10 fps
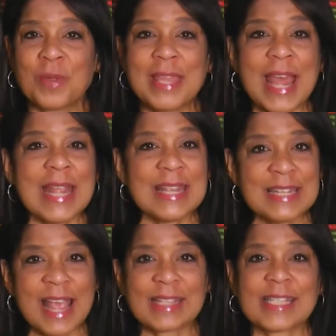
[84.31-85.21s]
That
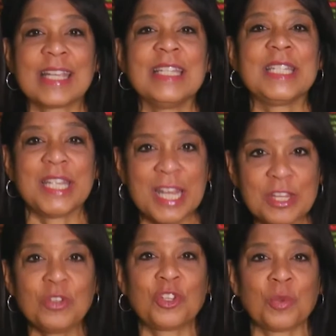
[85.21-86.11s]
index
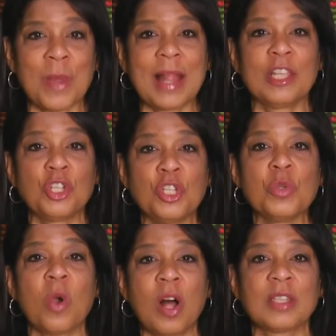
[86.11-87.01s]
continues to rally to new
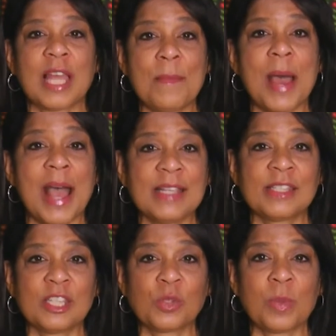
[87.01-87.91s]
all-time highs
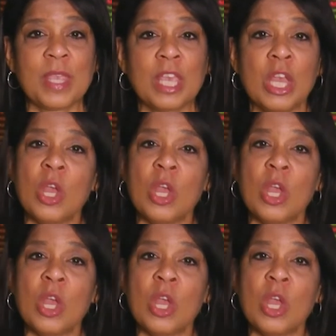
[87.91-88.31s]
this week.